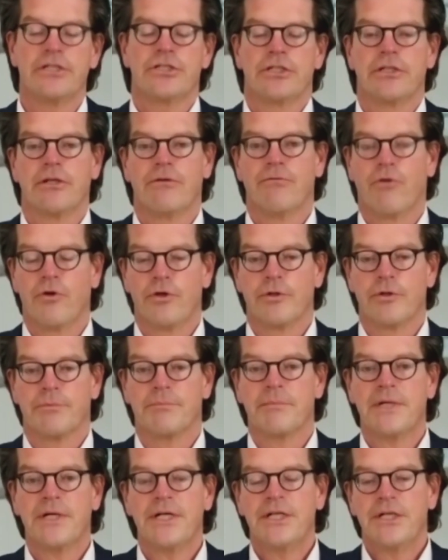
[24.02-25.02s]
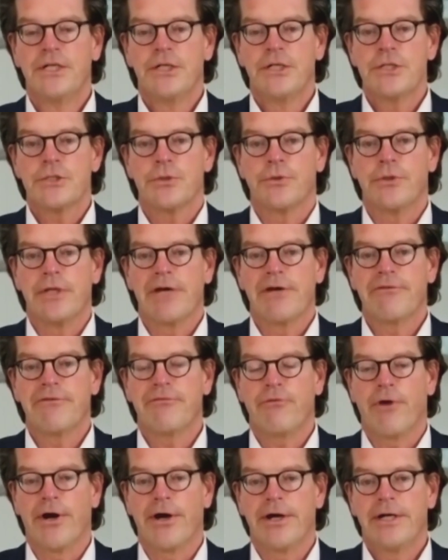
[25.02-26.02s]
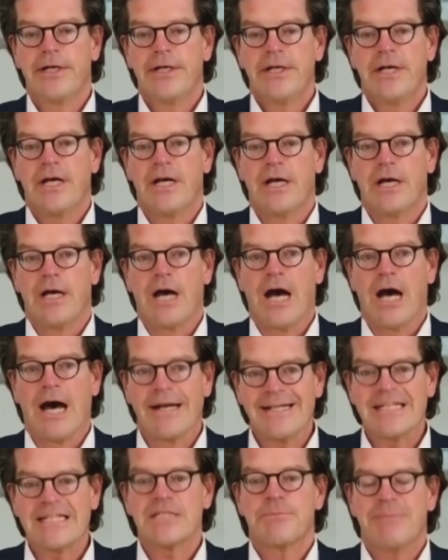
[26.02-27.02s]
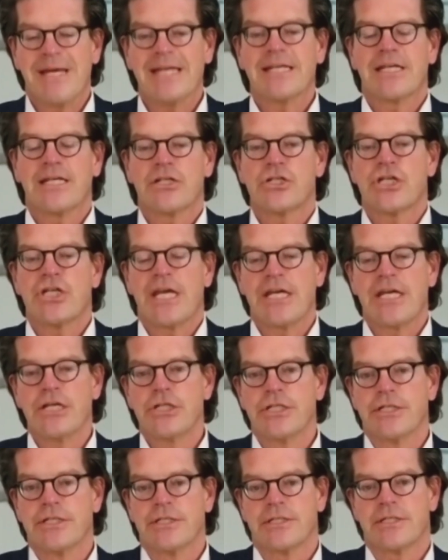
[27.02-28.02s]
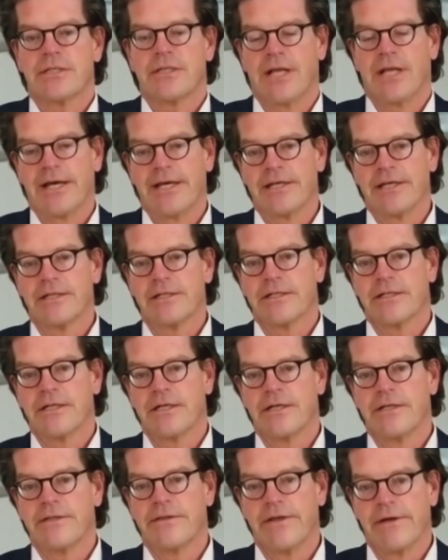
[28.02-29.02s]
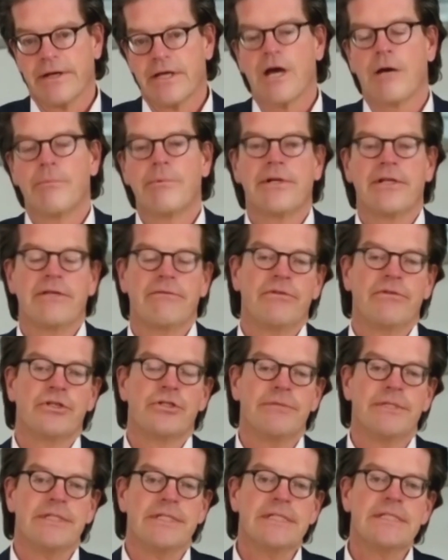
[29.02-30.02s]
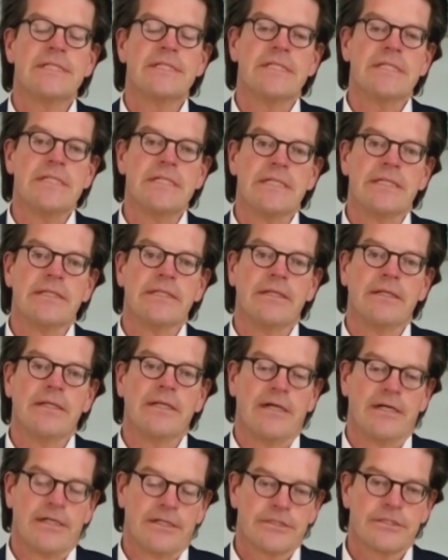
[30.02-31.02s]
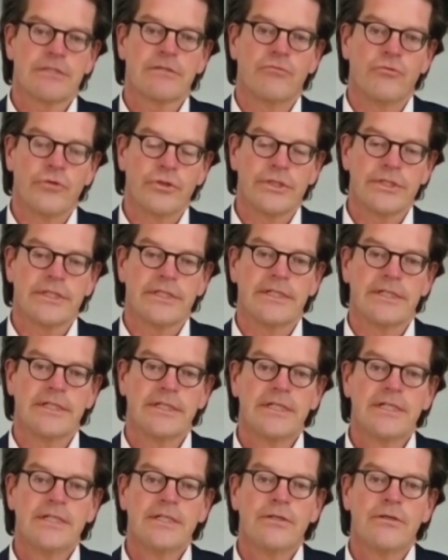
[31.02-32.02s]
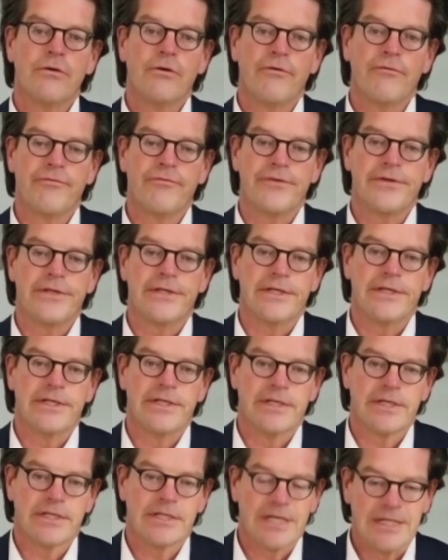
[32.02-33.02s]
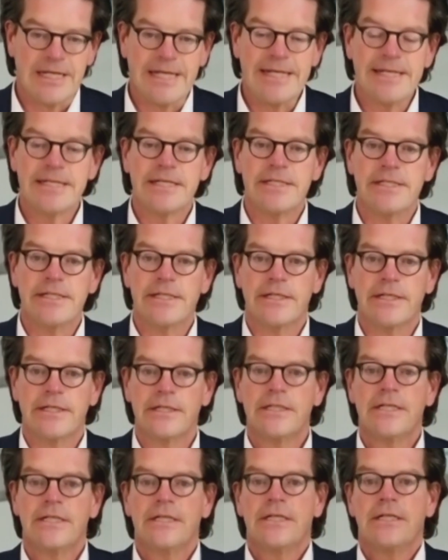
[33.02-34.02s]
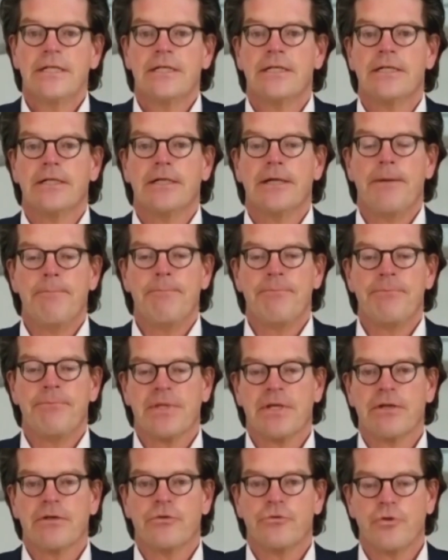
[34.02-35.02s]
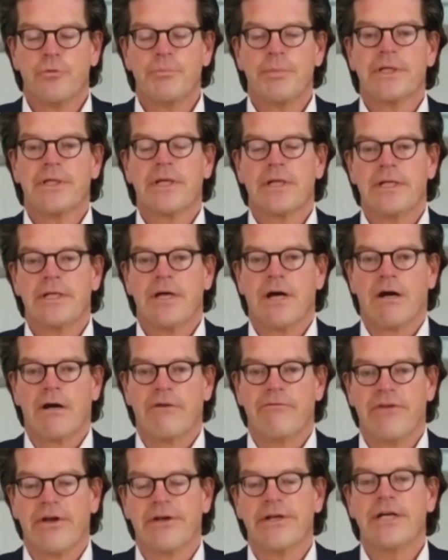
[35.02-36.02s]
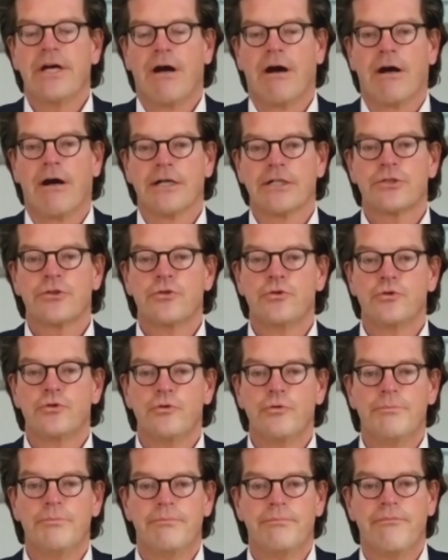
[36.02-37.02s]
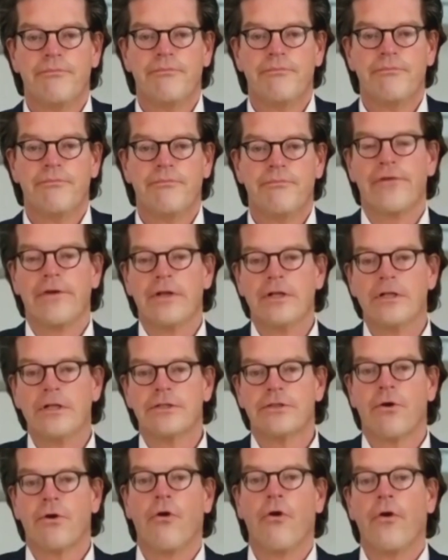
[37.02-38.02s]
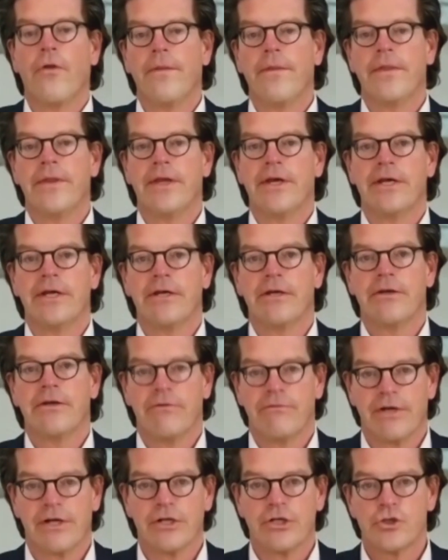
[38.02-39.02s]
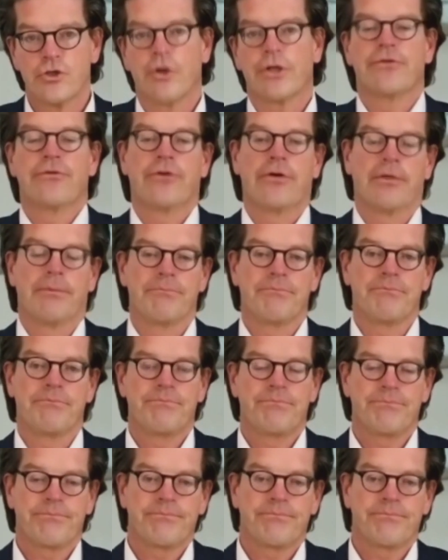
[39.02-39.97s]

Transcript: additional volume. So therefore, uh, unexpected changes like uh, the recovery, which we did see in the last quarter of the calendar year, um, typically are very hard to fulfill on the very short term.